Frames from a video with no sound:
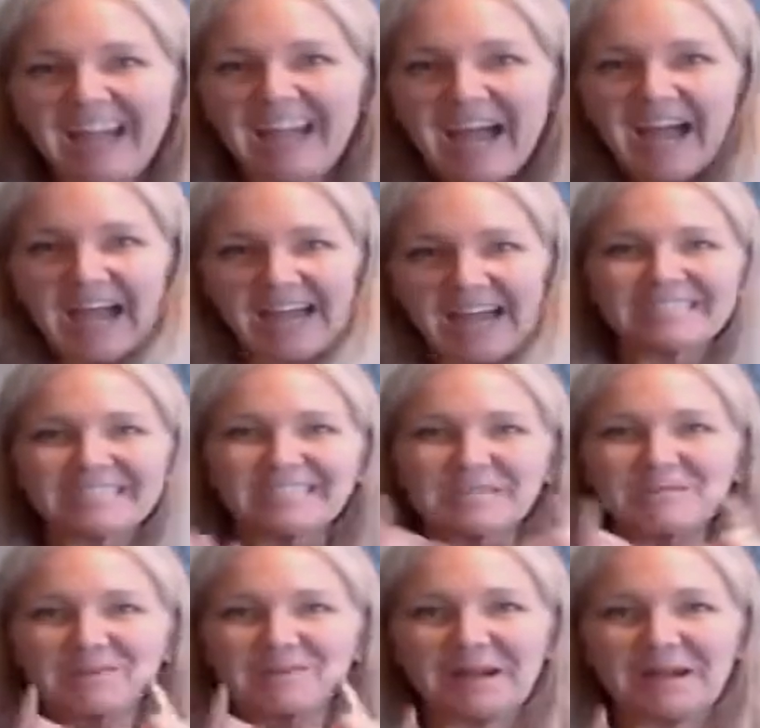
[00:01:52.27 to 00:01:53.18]
I actually
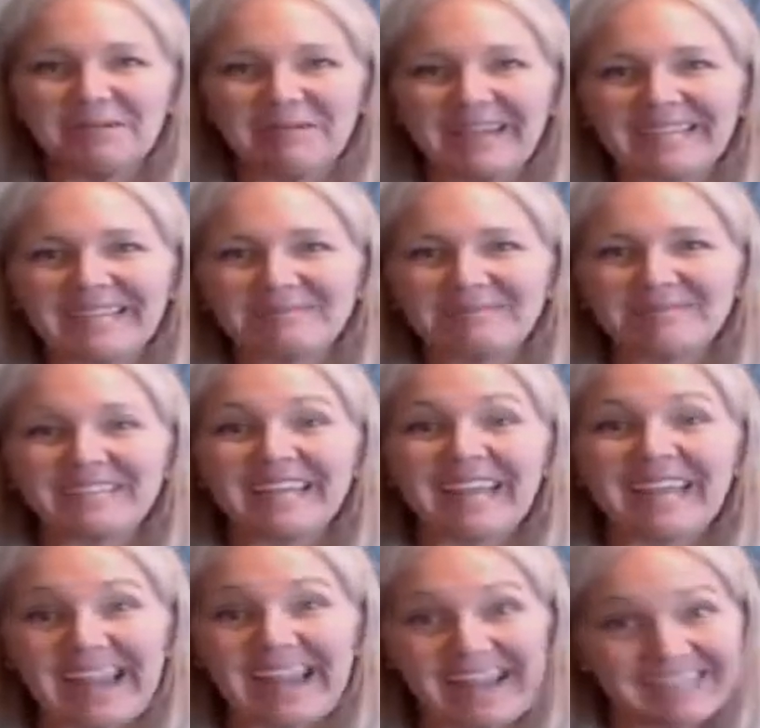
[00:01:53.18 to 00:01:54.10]
put on makeup
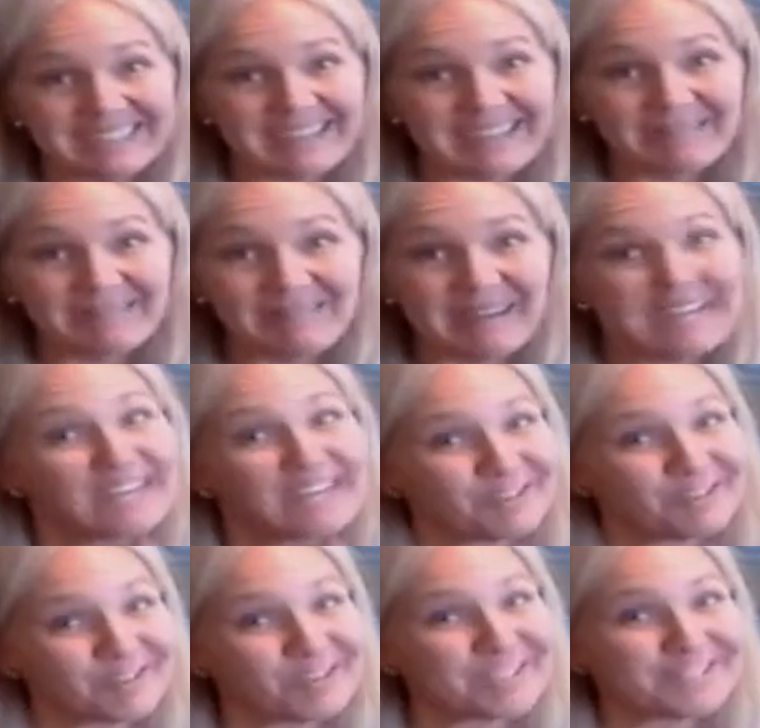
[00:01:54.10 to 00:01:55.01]
today and dyed my hair
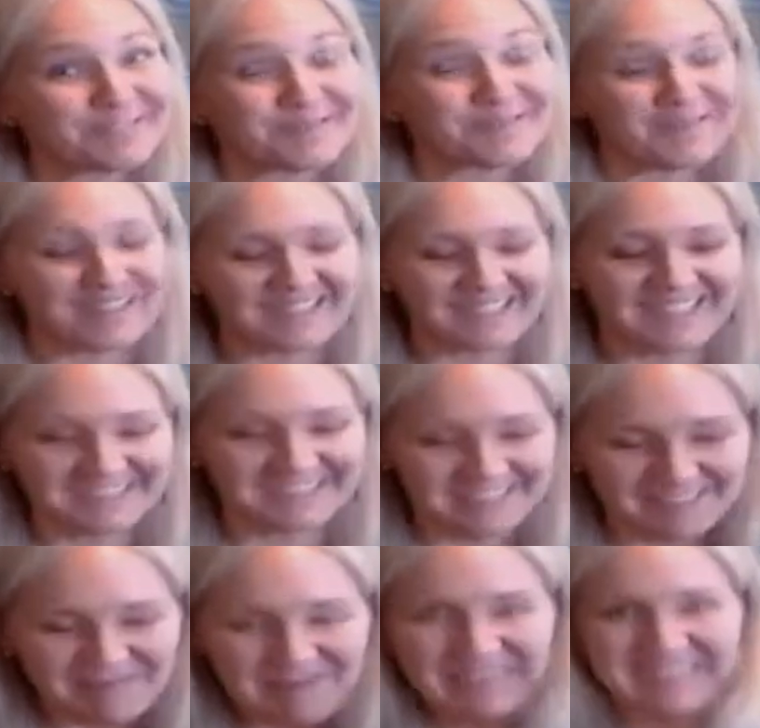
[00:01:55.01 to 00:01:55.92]
just for
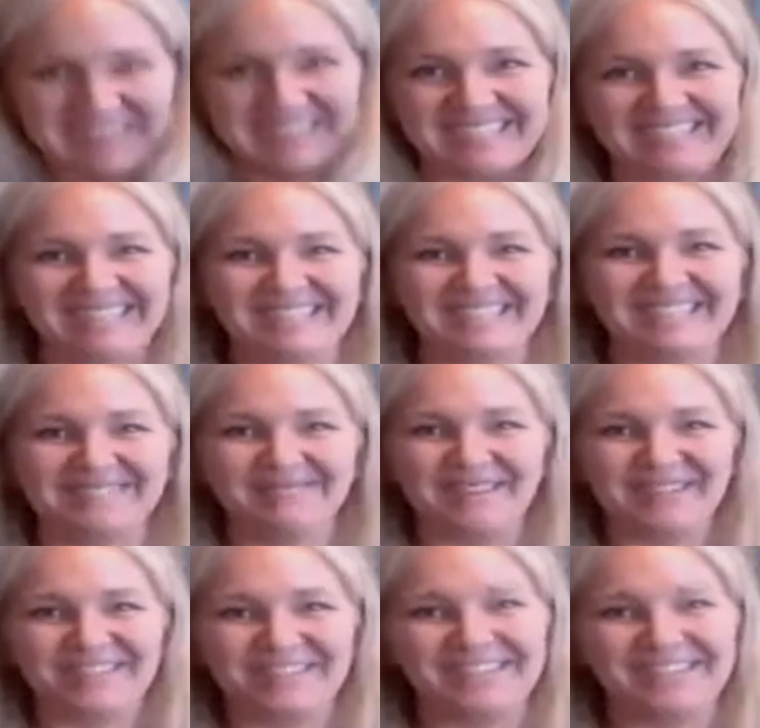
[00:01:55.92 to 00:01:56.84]
this because I didn't
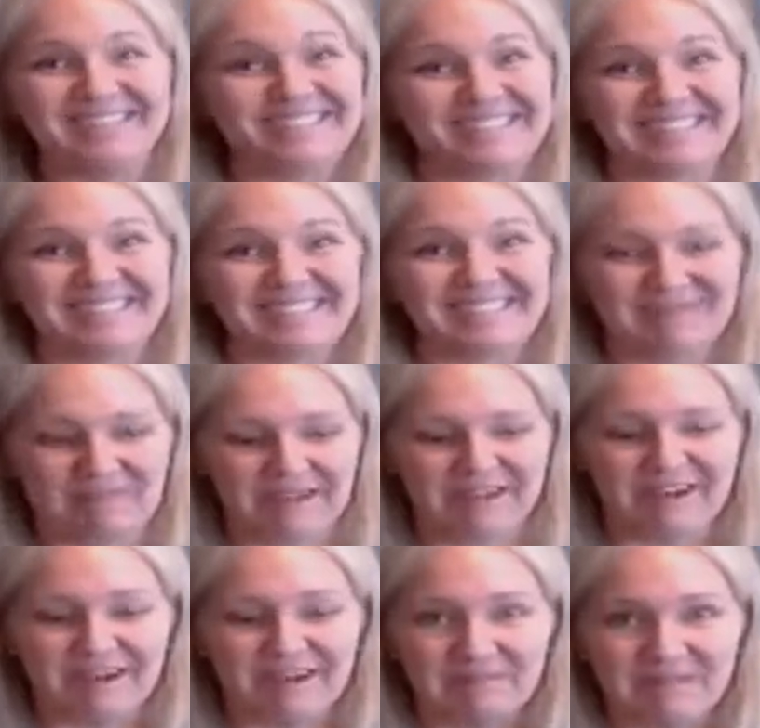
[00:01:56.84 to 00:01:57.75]
want you guys seeing my
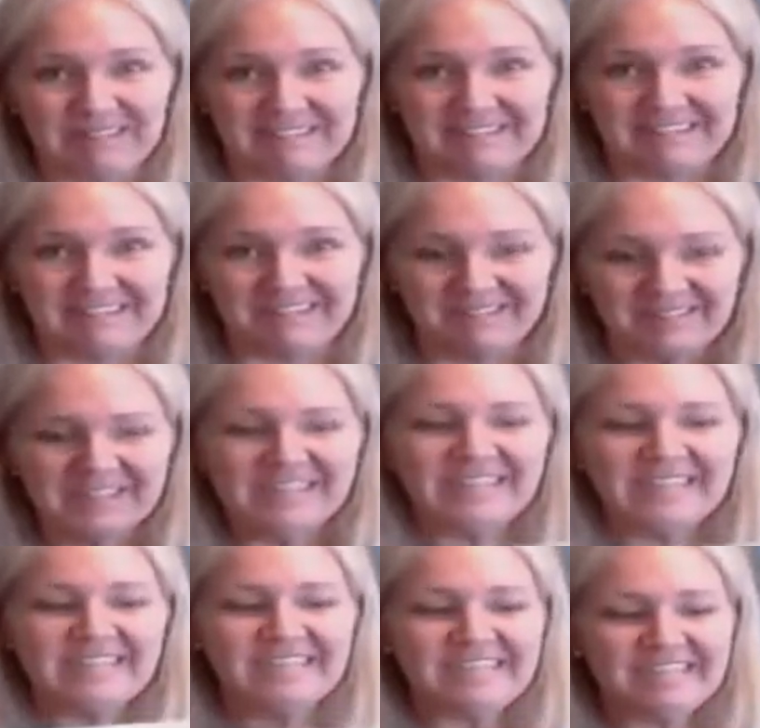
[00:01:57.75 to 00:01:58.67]
hot mess self.
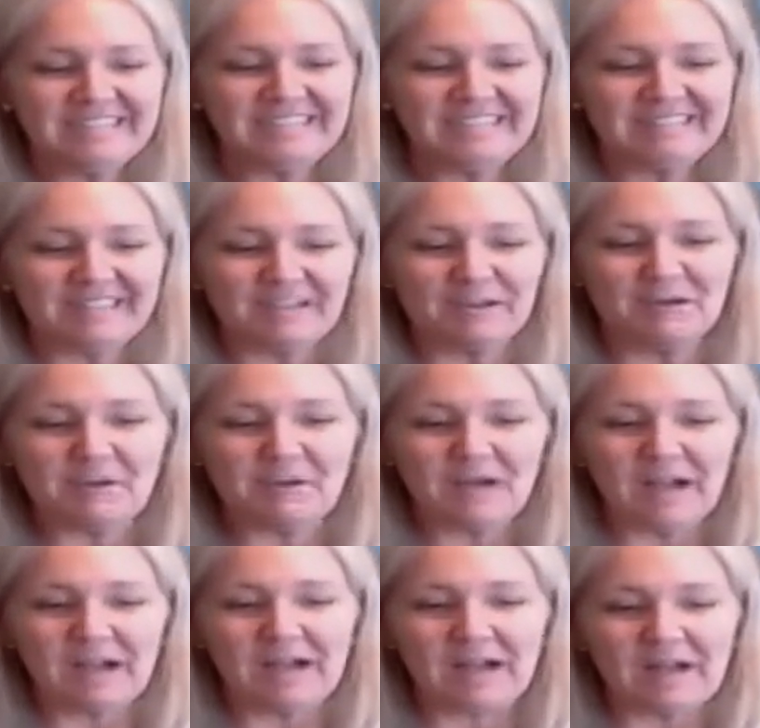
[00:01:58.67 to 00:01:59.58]
So,
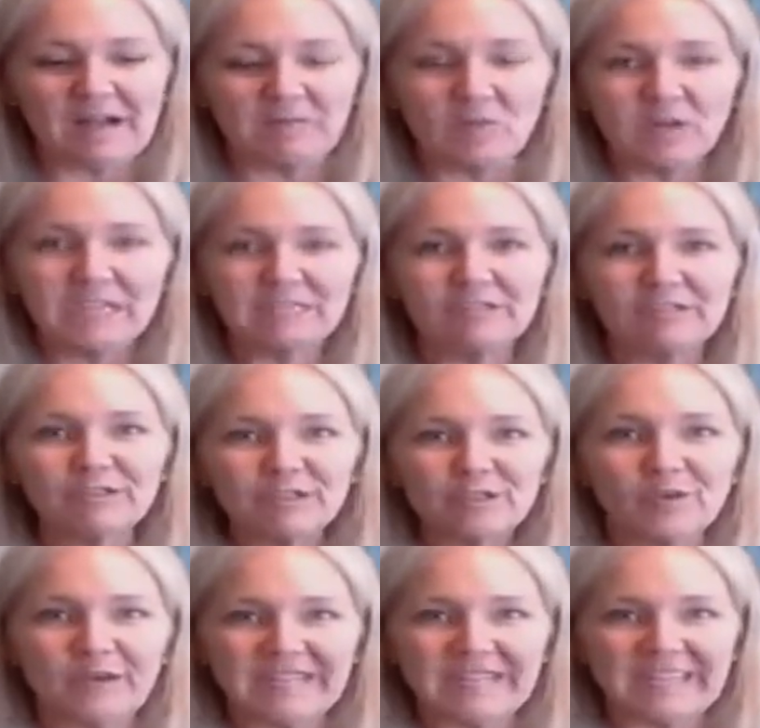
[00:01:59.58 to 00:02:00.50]
we're going to do the
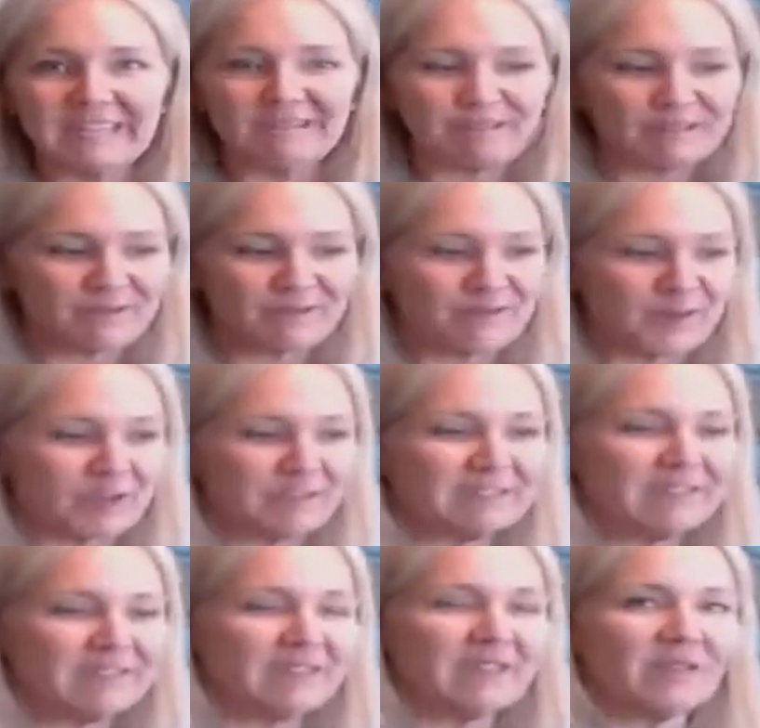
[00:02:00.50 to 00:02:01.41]
20 ounce
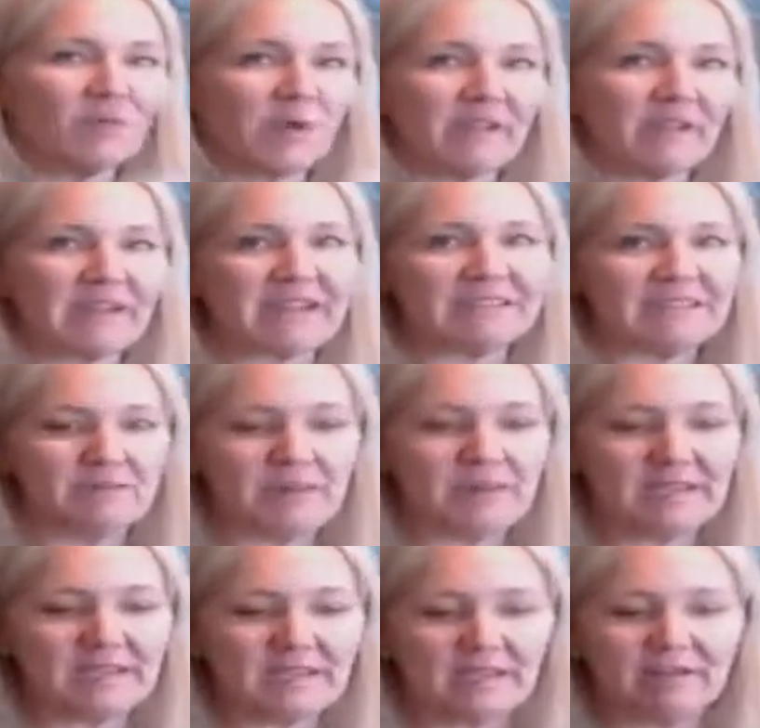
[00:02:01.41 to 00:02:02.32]
first, and then while that's
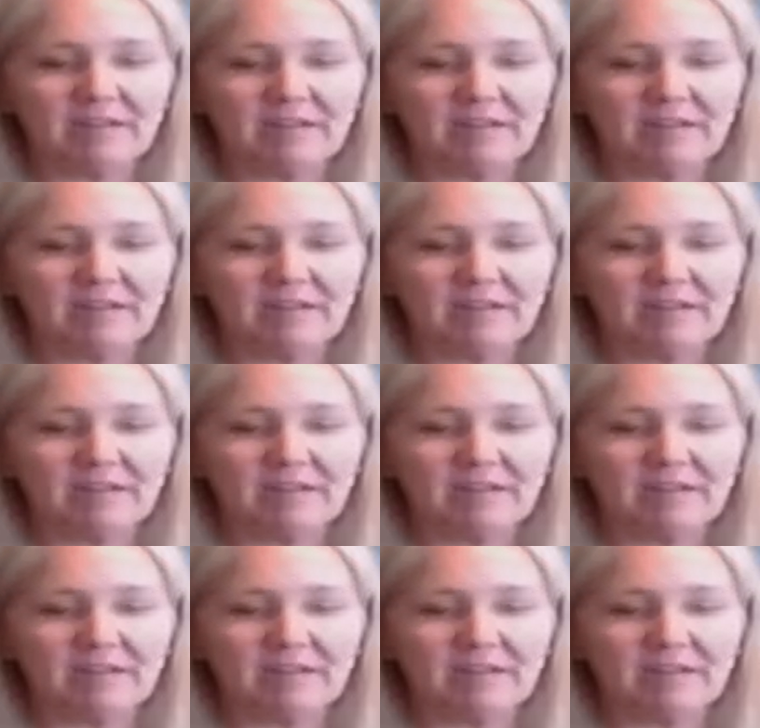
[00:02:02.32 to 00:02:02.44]
baking, I'll